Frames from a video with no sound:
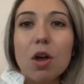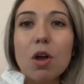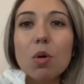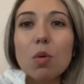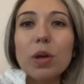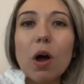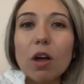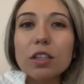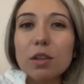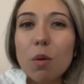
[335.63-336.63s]
We
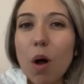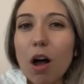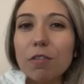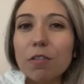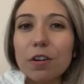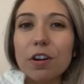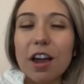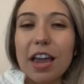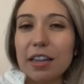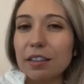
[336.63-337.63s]
also offer
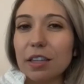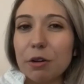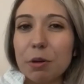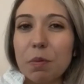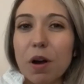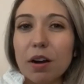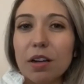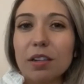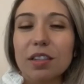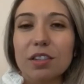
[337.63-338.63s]
ancillary
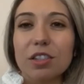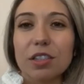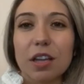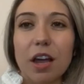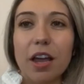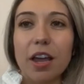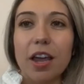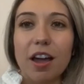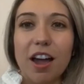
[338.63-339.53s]
products such as a